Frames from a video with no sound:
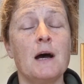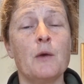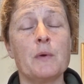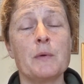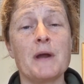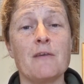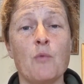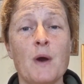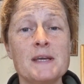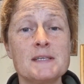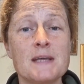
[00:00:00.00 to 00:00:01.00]
we would have
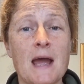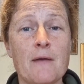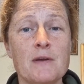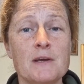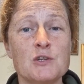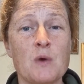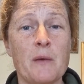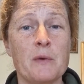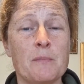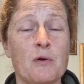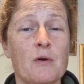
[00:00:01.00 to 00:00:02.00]
waste areas where
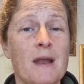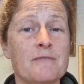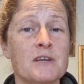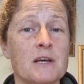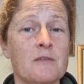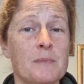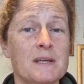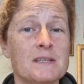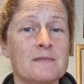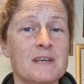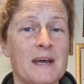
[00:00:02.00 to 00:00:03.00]
we'd put leftover
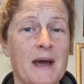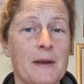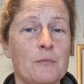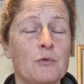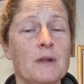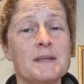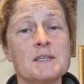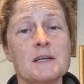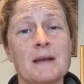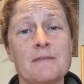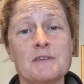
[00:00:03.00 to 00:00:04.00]
bits of dead animal,
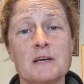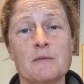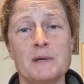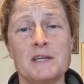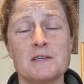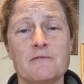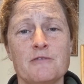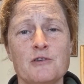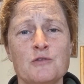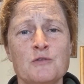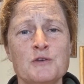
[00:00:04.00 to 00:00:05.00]
leftover bits of
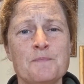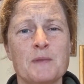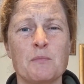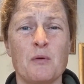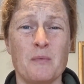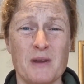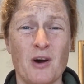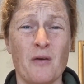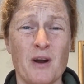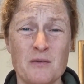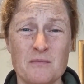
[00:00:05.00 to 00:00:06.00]
food, probably
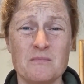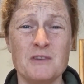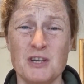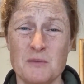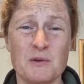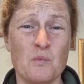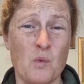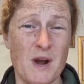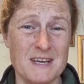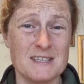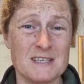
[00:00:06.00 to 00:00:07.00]
our own human
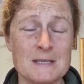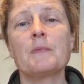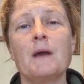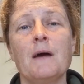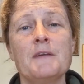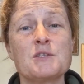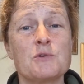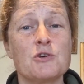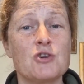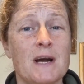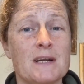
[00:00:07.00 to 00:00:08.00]
waste. And this would
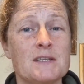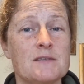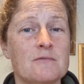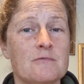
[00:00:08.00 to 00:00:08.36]
attract